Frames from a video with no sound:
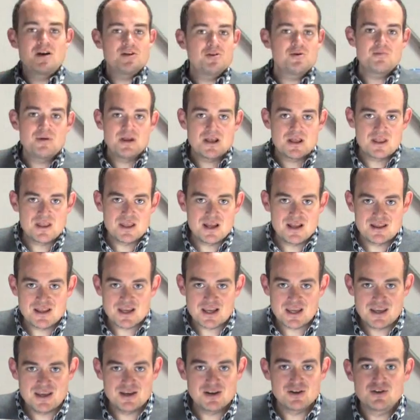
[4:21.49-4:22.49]
other big thing
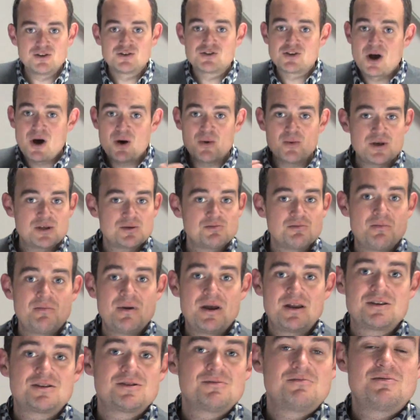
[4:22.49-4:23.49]
that kills always
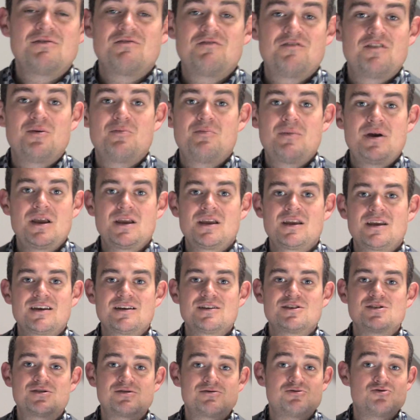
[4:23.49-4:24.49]
momentum in filmmaking
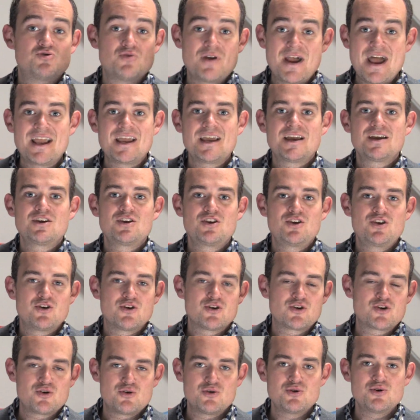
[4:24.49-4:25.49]
is dragging your
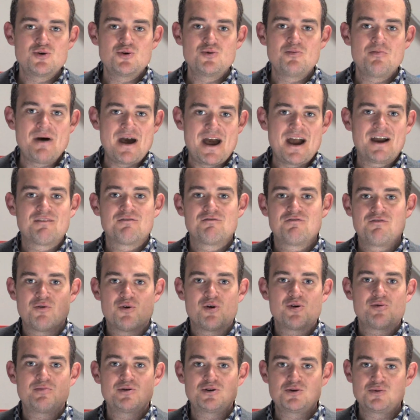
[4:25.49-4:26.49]
crew back and
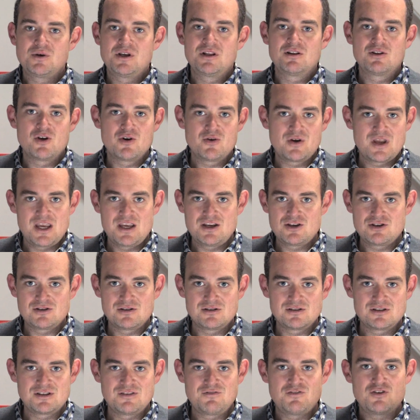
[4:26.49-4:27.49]
forth between
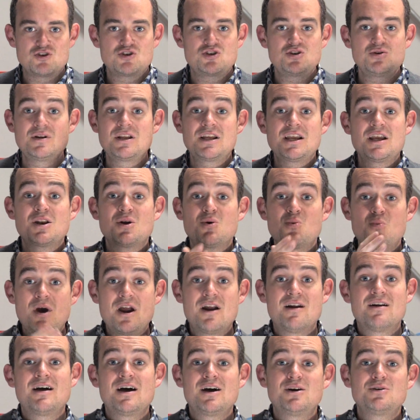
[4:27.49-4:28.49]
locations. If you're shooting in a
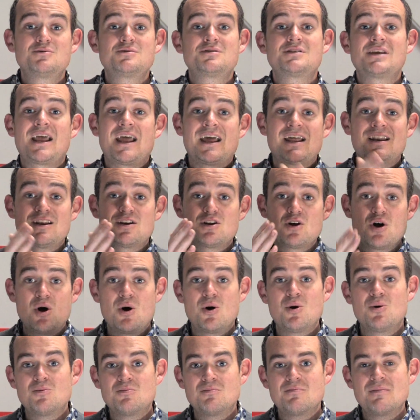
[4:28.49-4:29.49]
warehouse and at
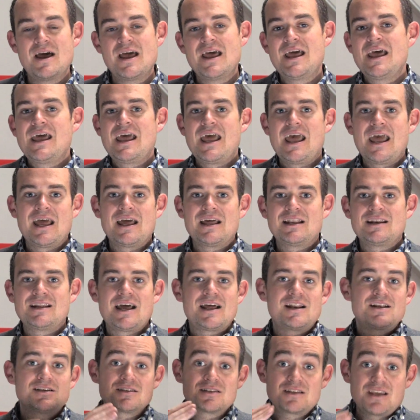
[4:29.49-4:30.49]
home and
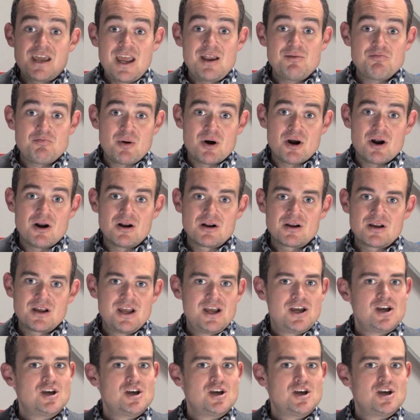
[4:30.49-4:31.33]
at a skate park,